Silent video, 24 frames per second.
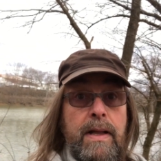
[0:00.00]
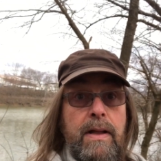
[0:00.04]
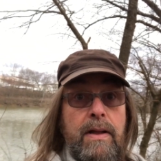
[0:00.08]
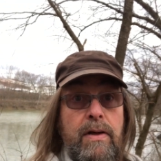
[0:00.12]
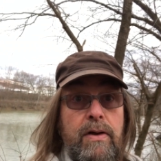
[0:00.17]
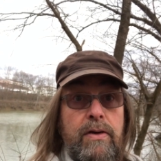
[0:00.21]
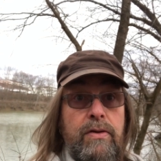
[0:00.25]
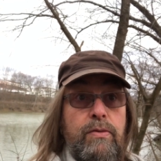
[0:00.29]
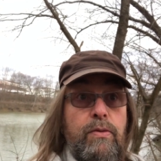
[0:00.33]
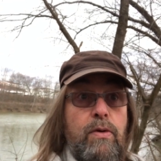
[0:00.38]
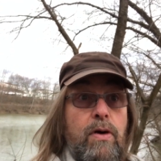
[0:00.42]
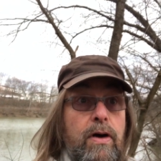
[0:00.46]
I
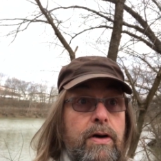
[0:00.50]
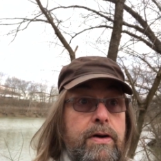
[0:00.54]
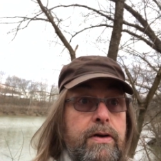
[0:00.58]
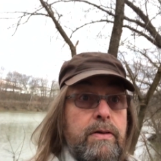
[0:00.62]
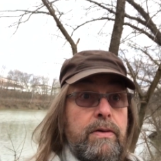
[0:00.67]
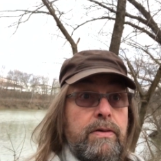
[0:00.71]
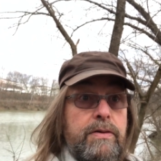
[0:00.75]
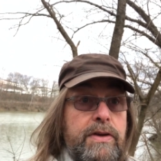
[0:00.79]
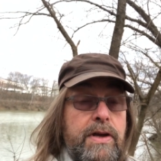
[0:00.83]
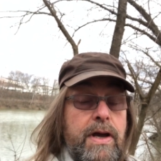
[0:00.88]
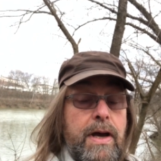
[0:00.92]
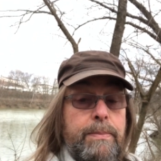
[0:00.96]
was walking
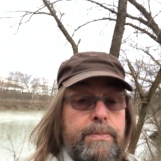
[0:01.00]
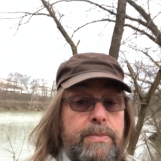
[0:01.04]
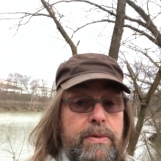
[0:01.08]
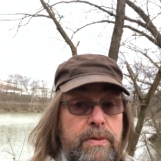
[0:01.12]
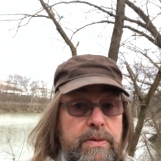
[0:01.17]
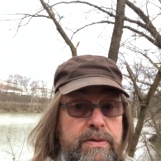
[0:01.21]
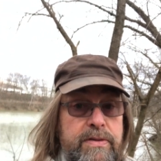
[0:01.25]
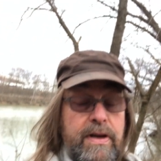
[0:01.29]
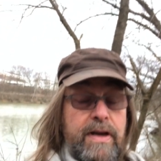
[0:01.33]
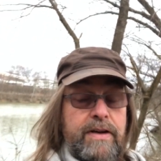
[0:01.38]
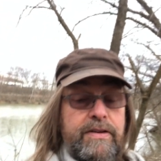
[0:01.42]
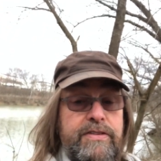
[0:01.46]
on the upper
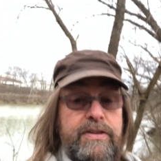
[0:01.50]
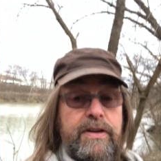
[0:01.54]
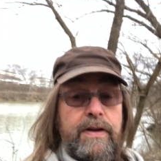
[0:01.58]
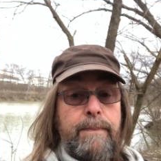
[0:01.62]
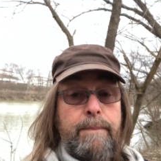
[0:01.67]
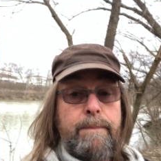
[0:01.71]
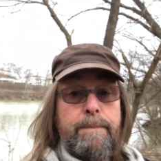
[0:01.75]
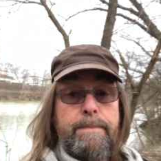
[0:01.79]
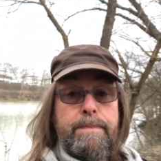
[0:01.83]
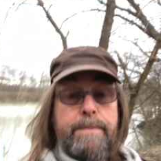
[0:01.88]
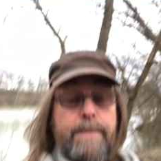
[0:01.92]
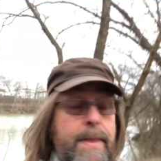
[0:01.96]
section.
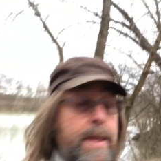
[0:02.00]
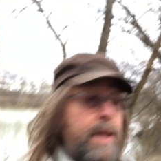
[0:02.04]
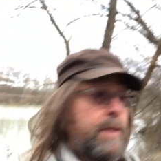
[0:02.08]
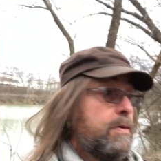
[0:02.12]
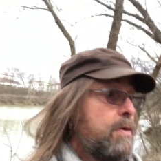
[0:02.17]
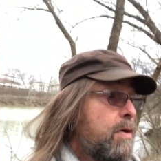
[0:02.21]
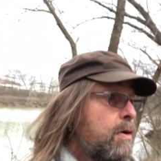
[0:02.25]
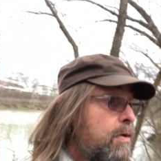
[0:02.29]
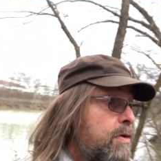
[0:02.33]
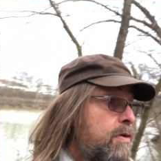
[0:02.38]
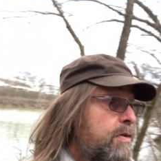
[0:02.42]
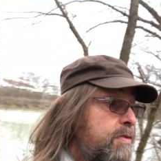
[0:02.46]
I
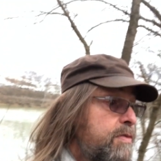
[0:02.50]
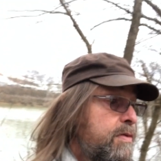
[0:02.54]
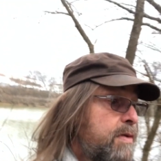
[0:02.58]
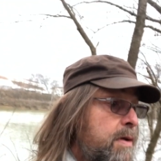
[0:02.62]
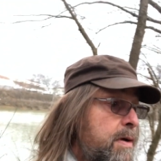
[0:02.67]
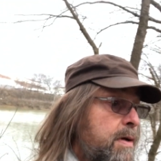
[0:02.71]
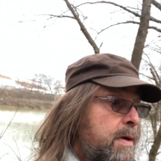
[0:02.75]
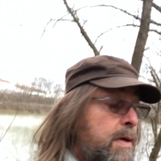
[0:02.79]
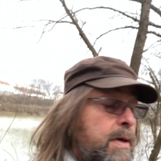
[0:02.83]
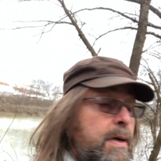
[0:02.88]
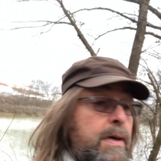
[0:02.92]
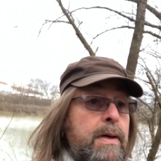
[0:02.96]
noticed
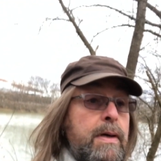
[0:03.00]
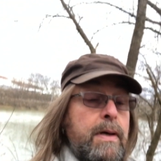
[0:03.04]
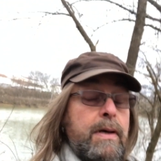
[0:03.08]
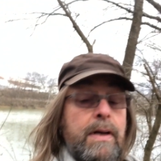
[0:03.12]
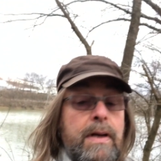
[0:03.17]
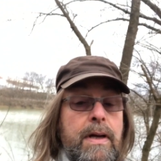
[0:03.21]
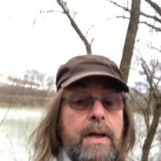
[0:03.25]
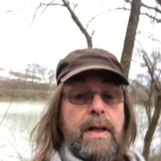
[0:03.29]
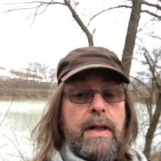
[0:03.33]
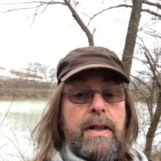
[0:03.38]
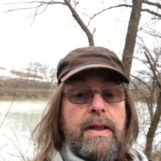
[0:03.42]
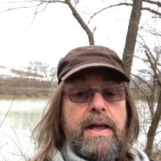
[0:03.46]

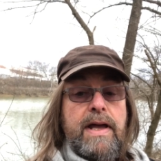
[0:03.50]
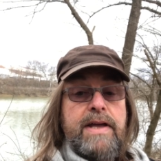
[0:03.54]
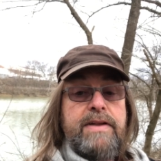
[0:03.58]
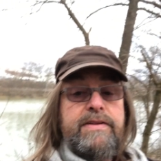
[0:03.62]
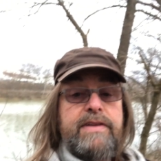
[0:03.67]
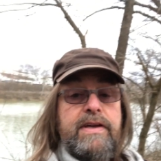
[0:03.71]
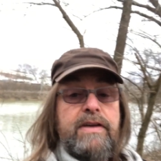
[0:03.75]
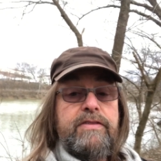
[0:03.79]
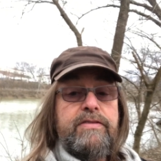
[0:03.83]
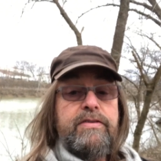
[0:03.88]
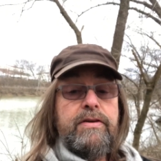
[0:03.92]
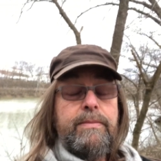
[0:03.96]
they
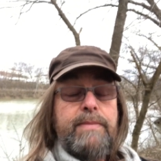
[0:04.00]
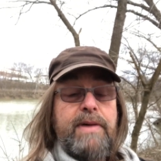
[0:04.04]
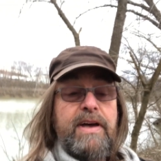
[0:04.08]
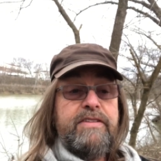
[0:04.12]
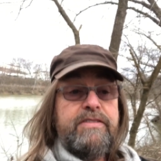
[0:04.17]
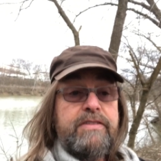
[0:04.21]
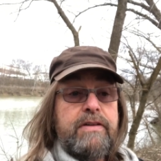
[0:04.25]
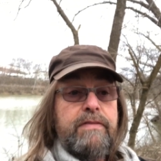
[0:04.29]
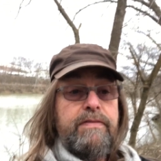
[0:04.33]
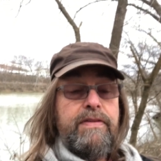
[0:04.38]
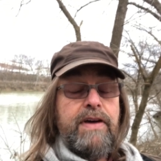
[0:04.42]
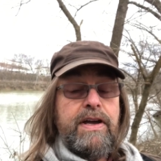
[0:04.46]
did some
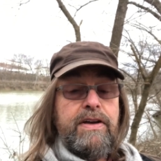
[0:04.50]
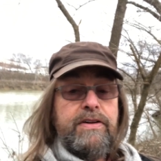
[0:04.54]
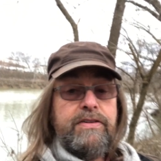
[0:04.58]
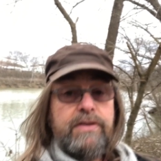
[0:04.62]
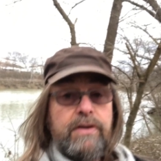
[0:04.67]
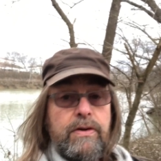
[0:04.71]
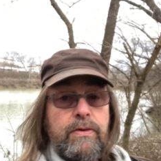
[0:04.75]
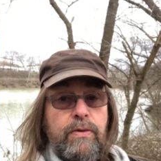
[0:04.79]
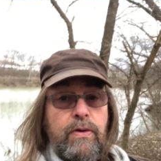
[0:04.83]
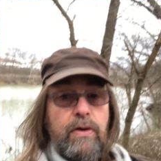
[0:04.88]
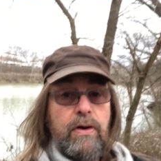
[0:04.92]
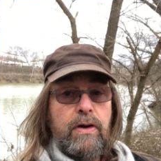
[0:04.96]

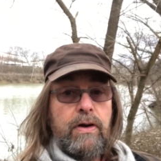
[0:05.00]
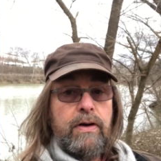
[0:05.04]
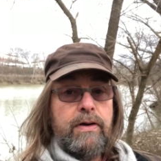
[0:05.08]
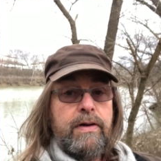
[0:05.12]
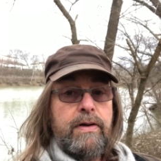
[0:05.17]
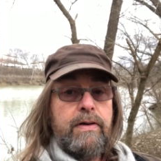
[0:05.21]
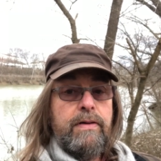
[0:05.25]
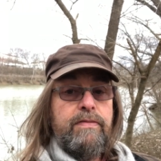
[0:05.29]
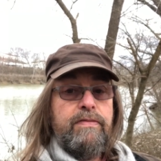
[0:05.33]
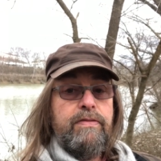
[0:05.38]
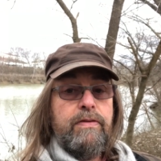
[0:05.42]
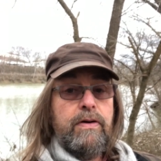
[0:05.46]
excavation work
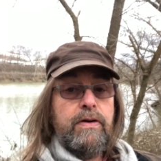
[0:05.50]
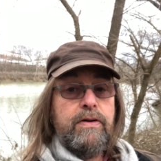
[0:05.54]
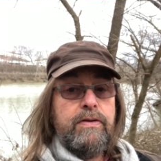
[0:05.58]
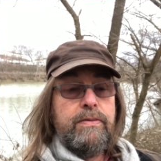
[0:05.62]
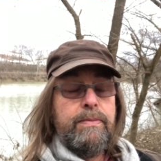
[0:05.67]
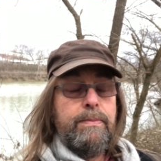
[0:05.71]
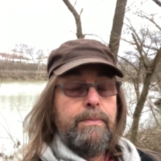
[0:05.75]
for